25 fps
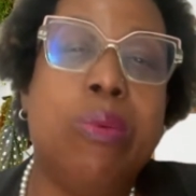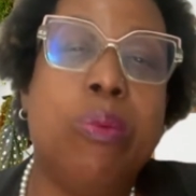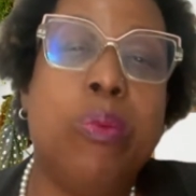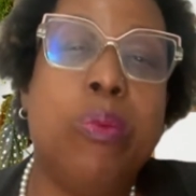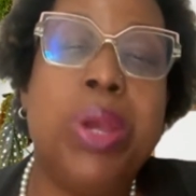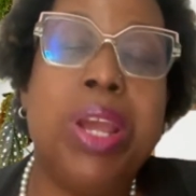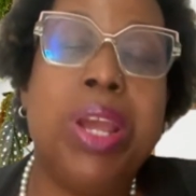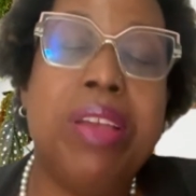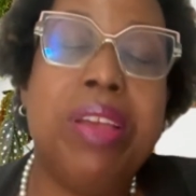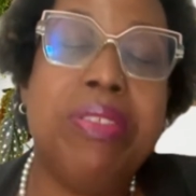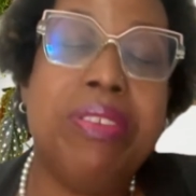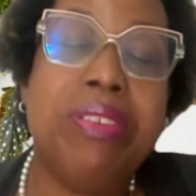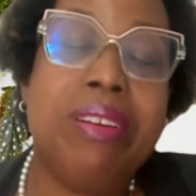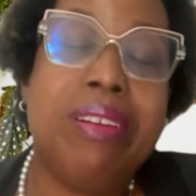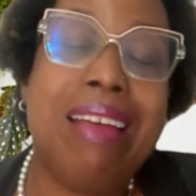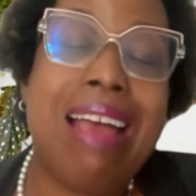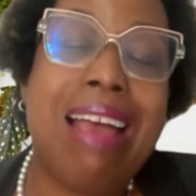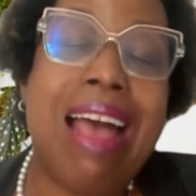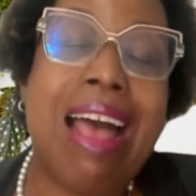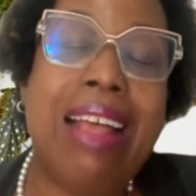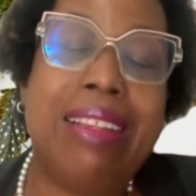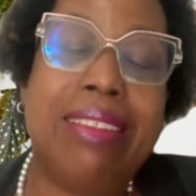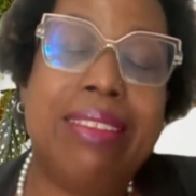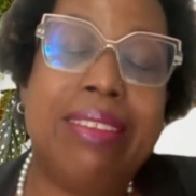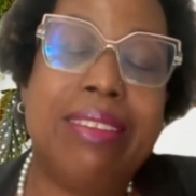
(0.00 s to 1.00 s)
where they're
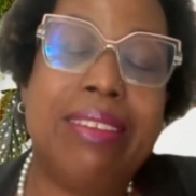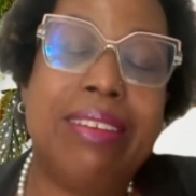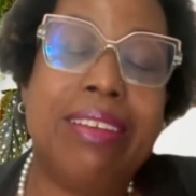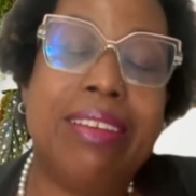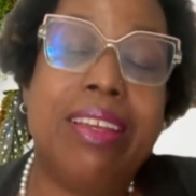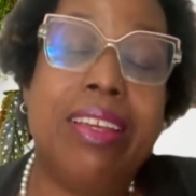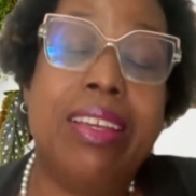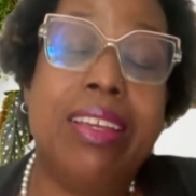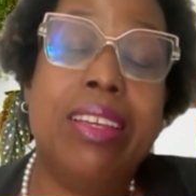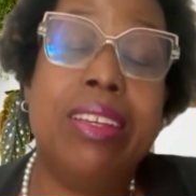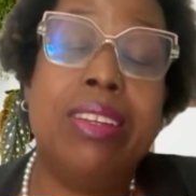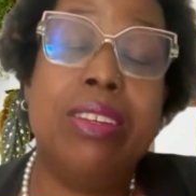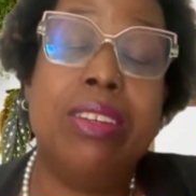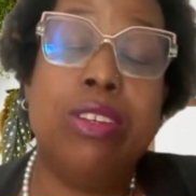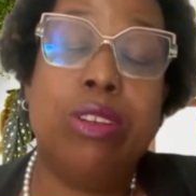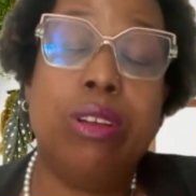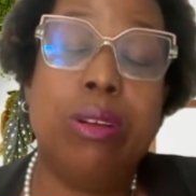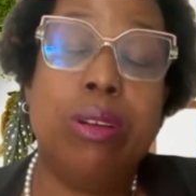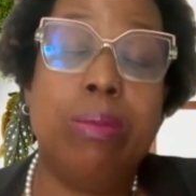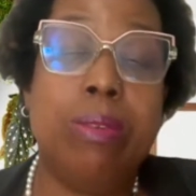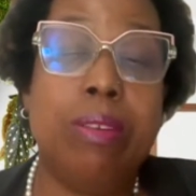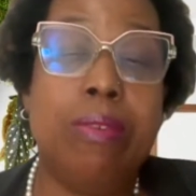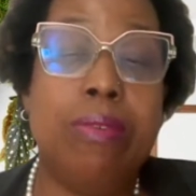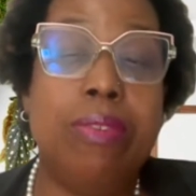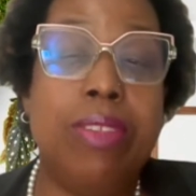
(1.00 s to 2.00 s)
at in
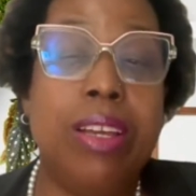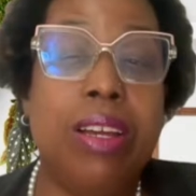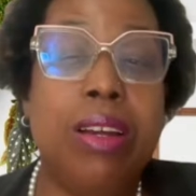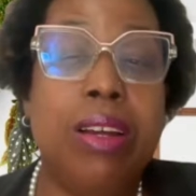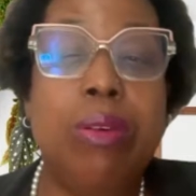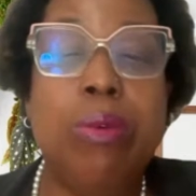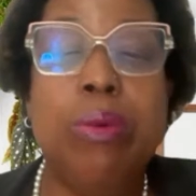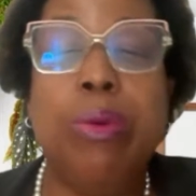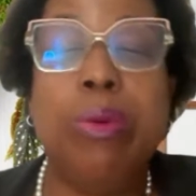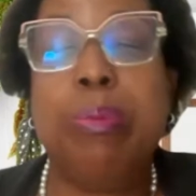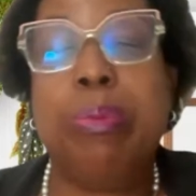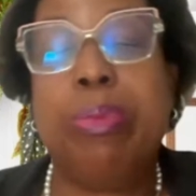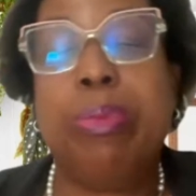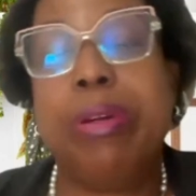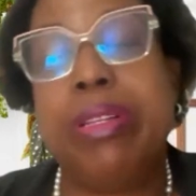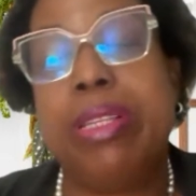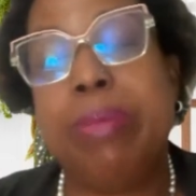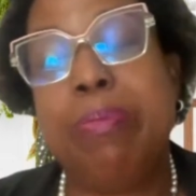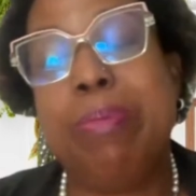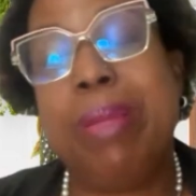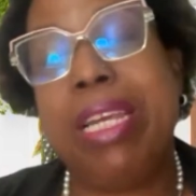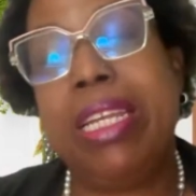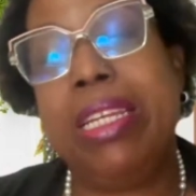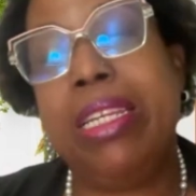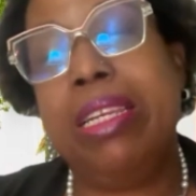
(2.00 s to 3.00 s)
terms of their own
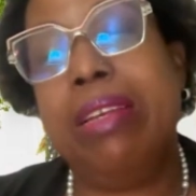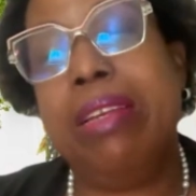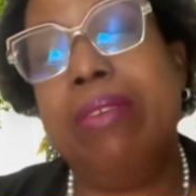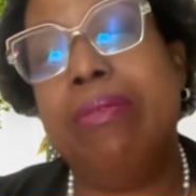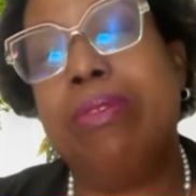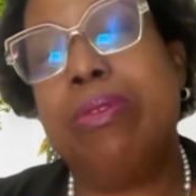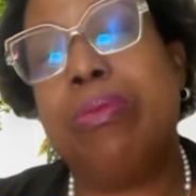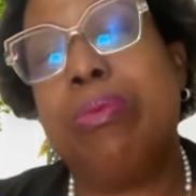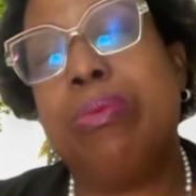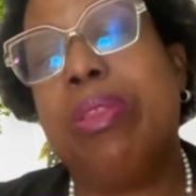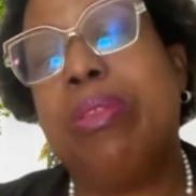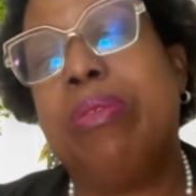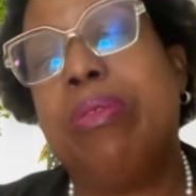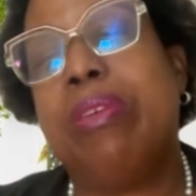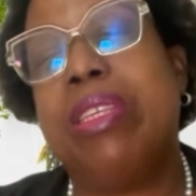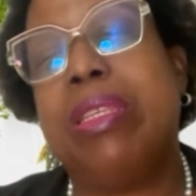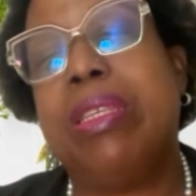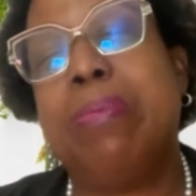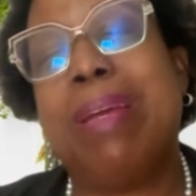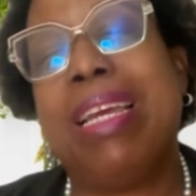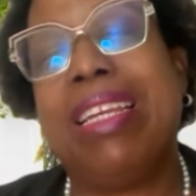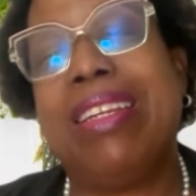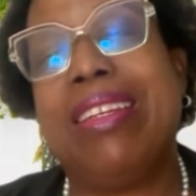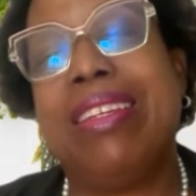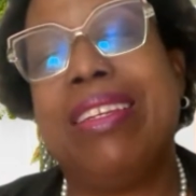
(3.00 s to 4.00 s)
perspectives with
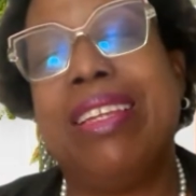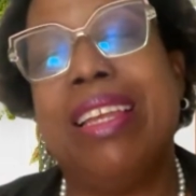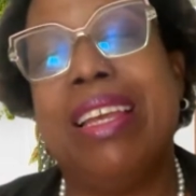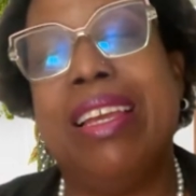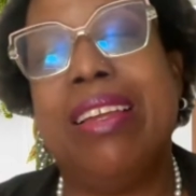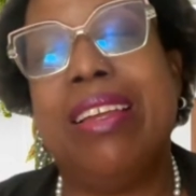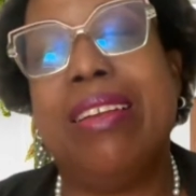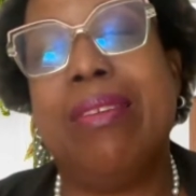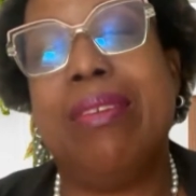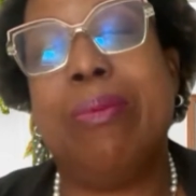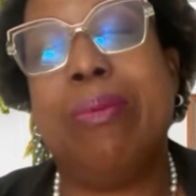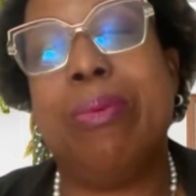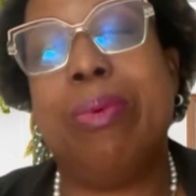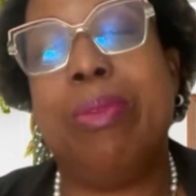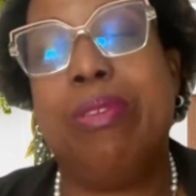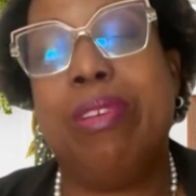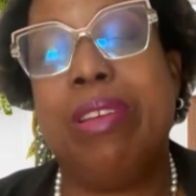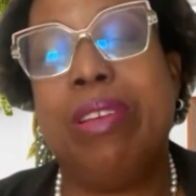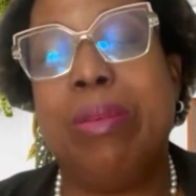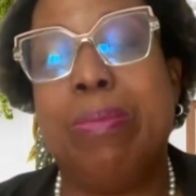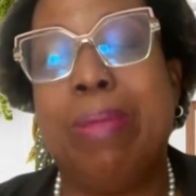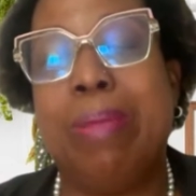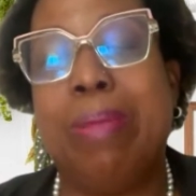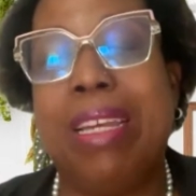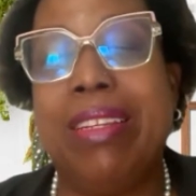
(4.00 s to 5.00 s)
respect
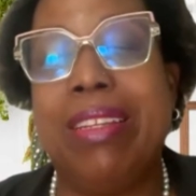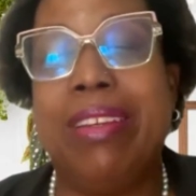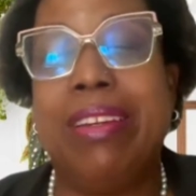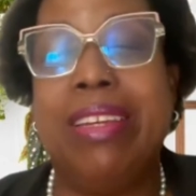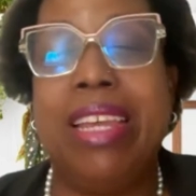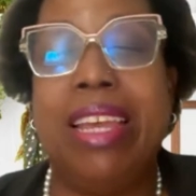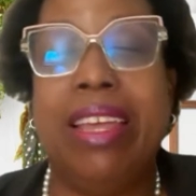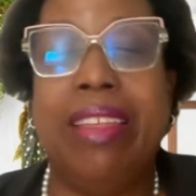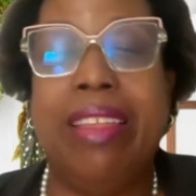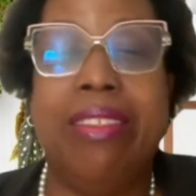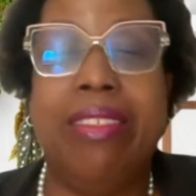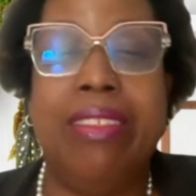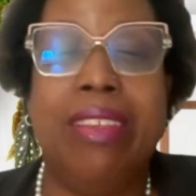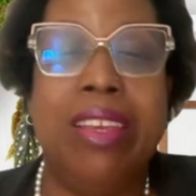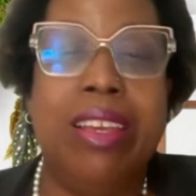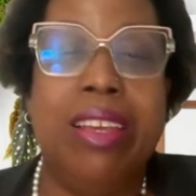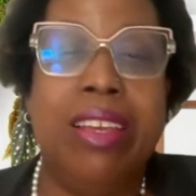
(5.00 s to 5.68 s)
to death,